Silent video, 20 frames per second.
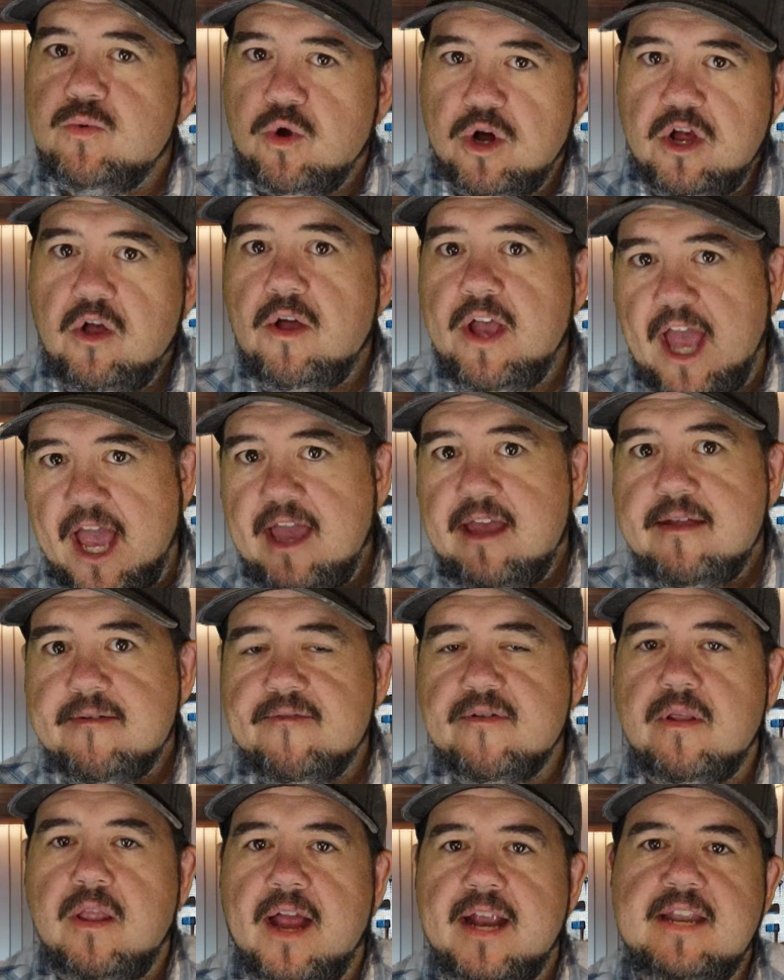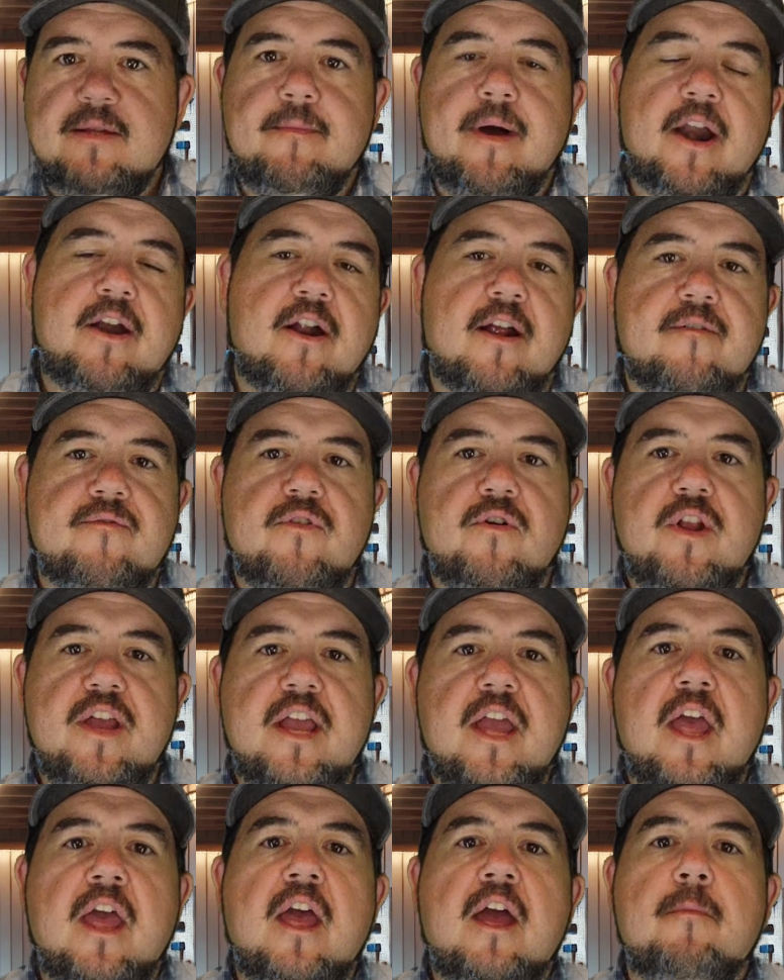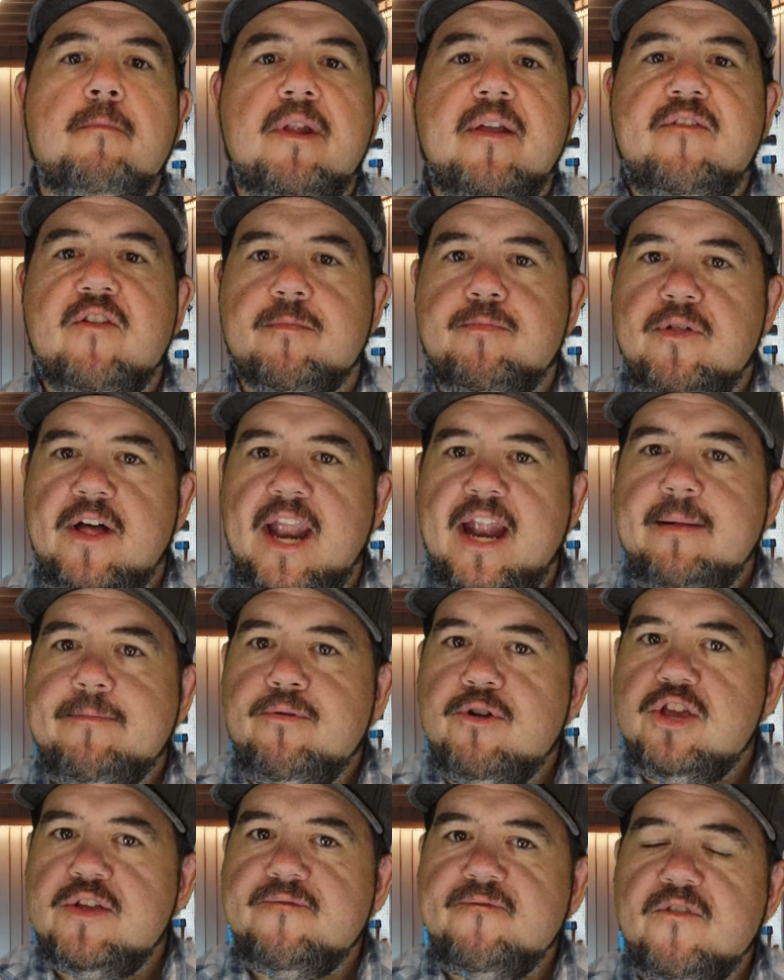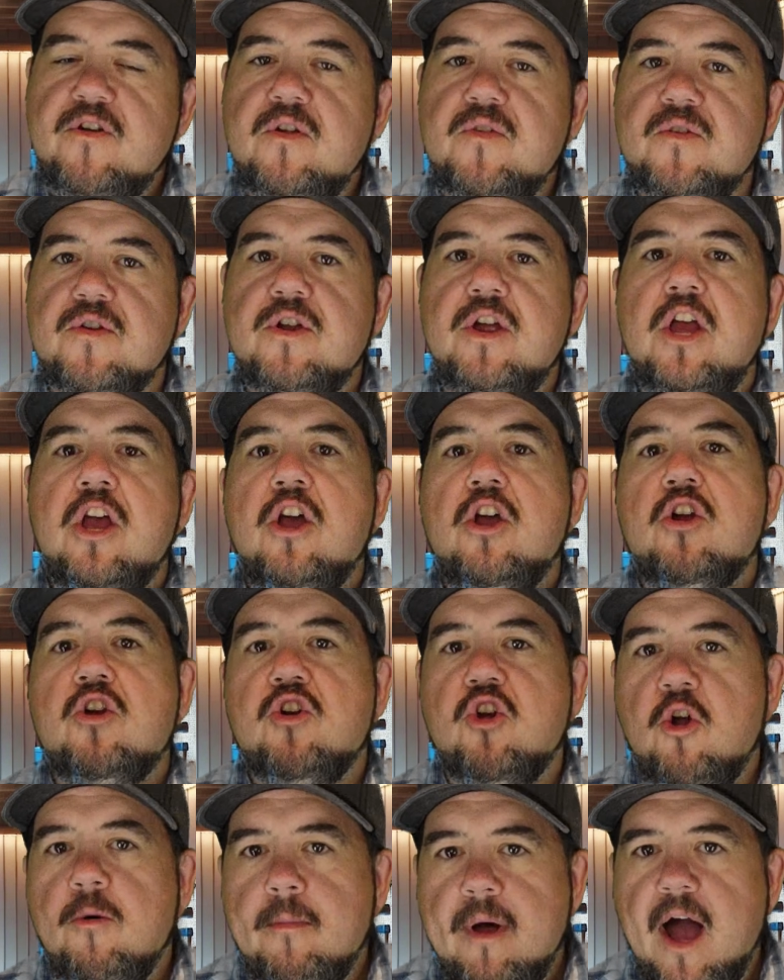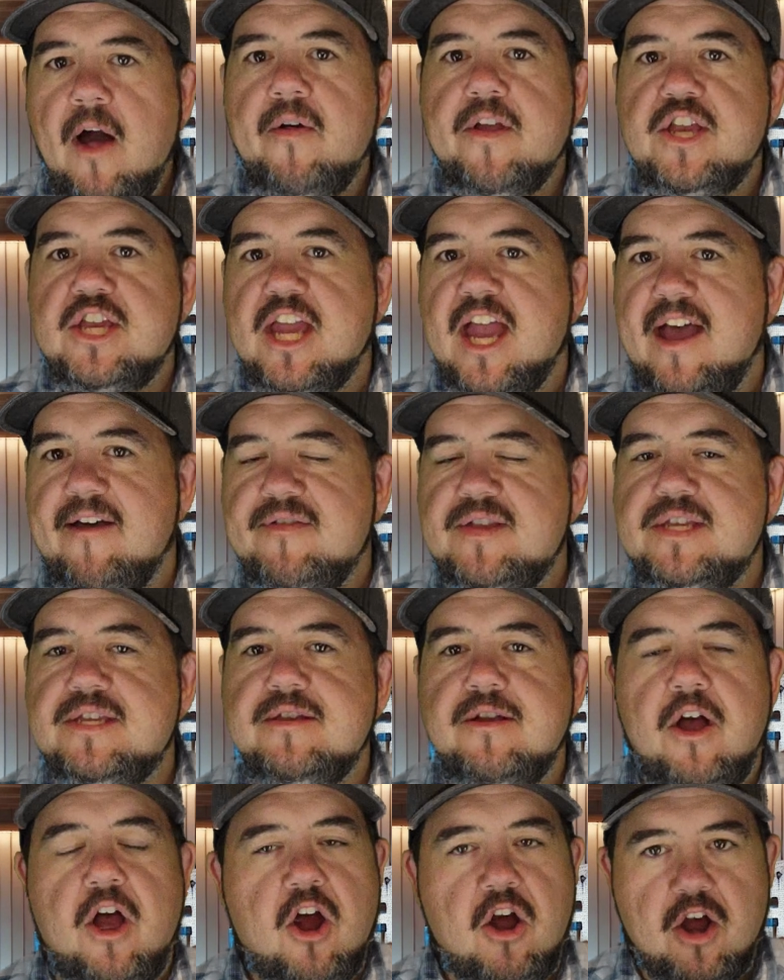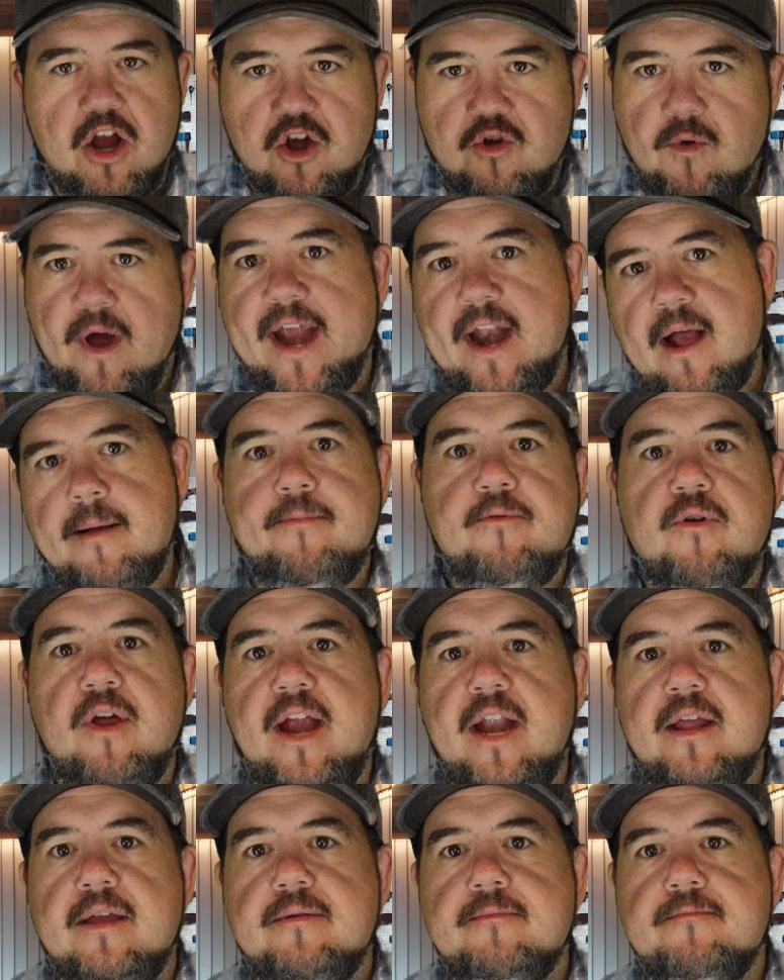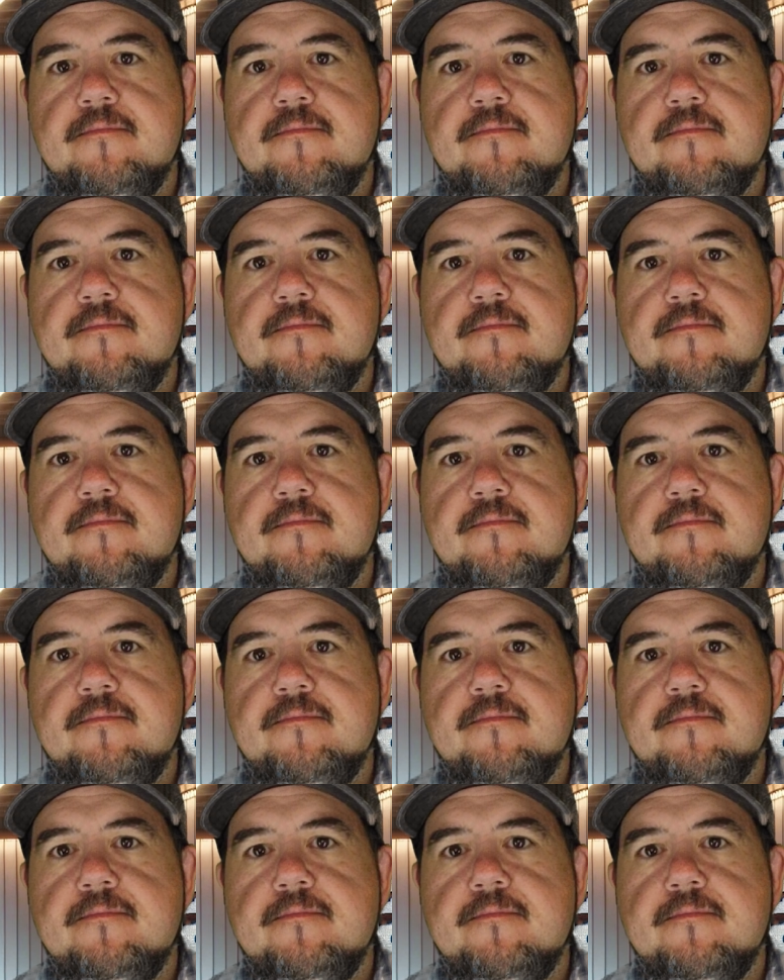work okay for light to moderate off-roading, but if you're planning to push it further, chromoly shafts are a great upgrade.